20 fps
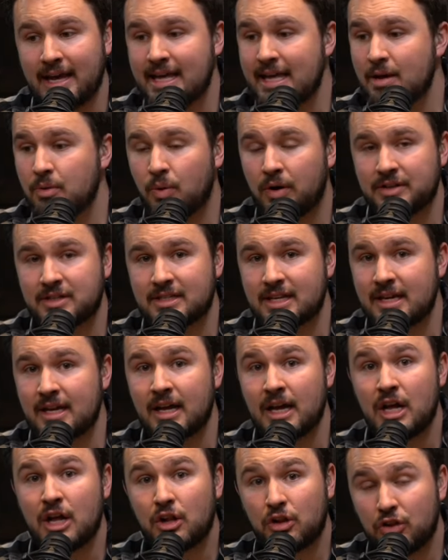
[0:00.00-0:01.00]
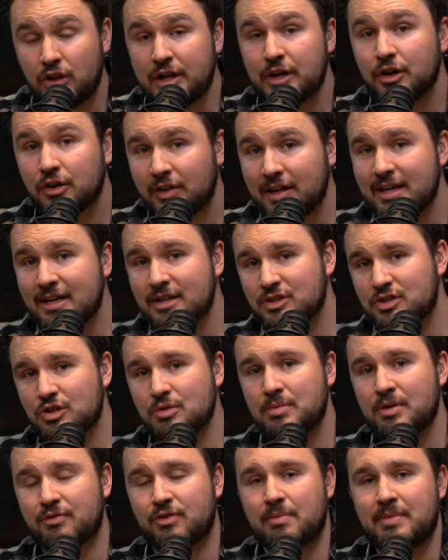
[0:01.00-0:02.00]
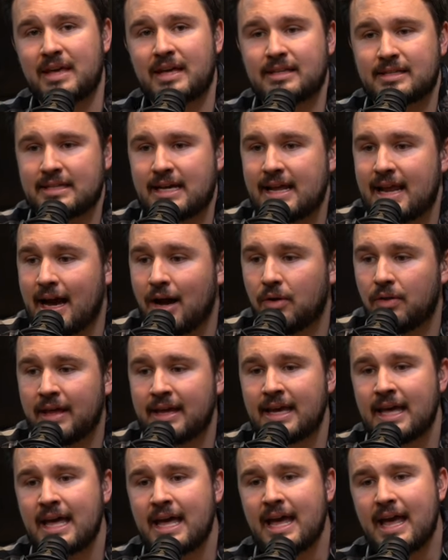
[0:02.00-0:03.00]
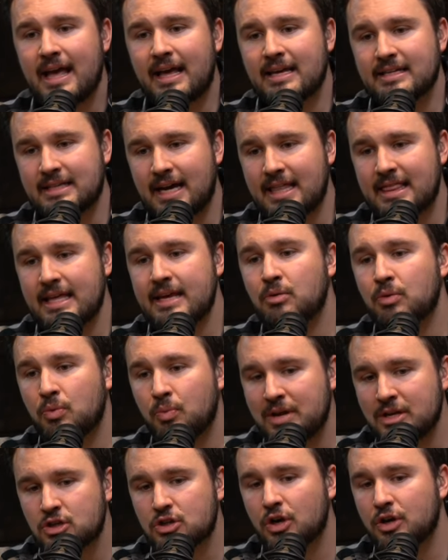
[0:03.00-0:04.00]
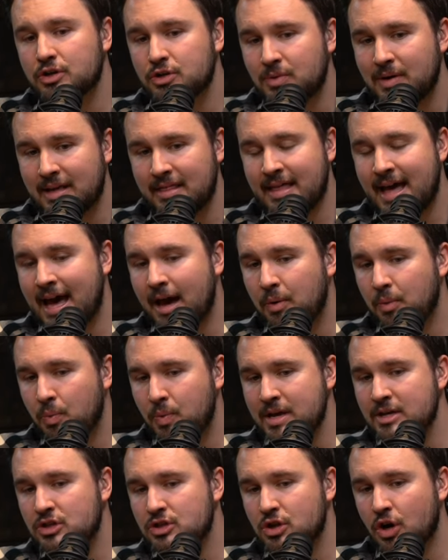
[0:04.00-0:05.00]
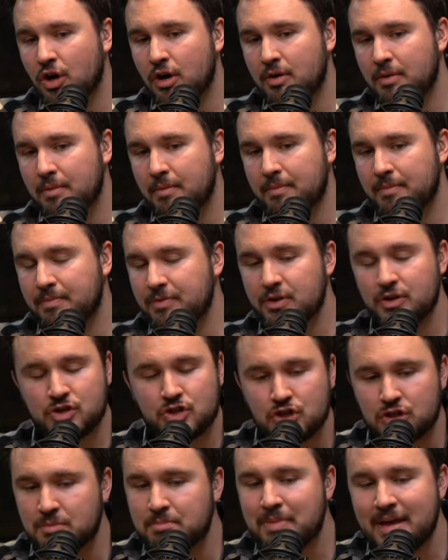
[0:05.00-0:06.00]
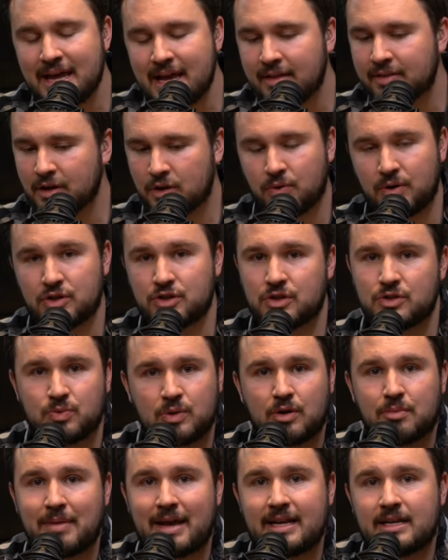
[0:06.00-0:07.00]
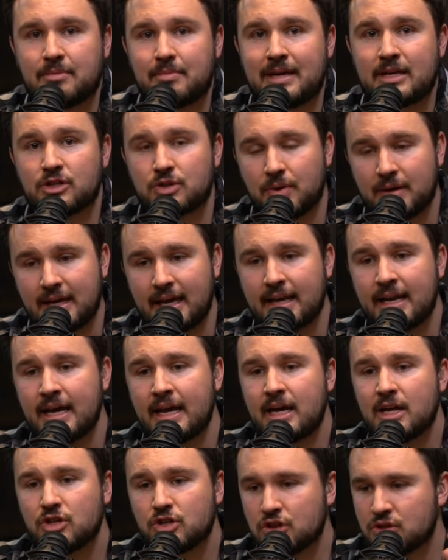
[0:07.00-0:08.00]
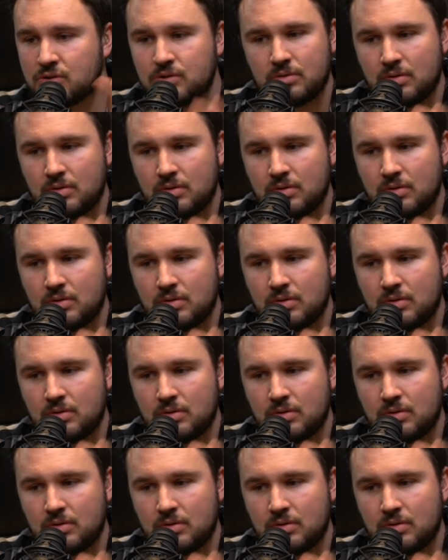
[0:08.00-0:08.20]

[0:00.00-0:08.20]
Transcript: He wants to literally consume you from the inside out. Like because I think when we start doing that, we start just being the Christians we were made mm-hmm. to be. So again, just